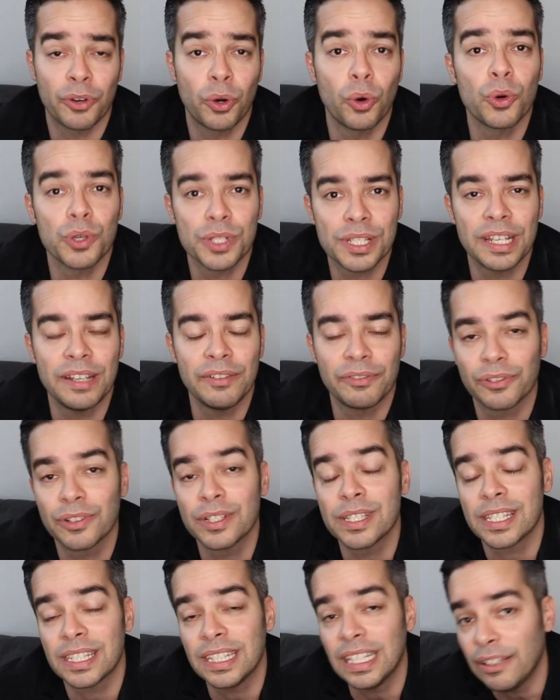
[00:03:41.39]
course
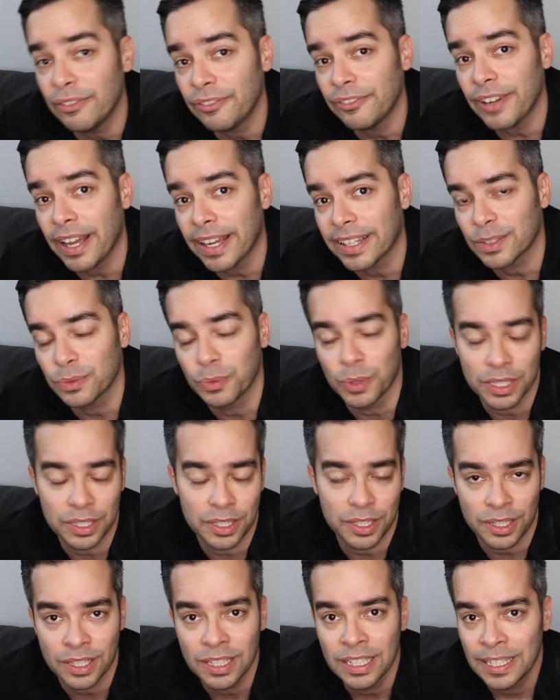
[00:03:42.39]
influence the effect
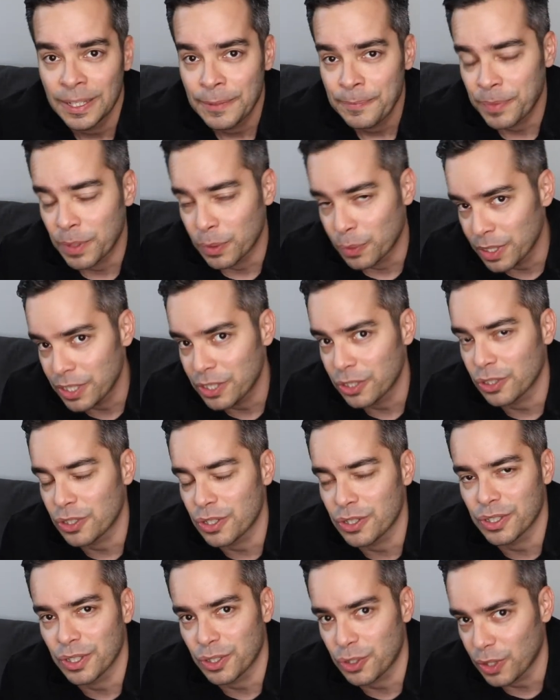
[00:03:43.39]
which the
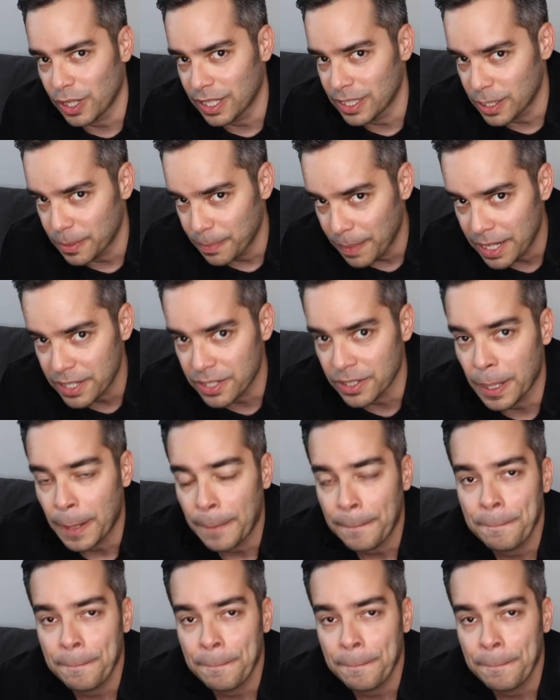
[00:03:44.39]
researchers are trying to measure.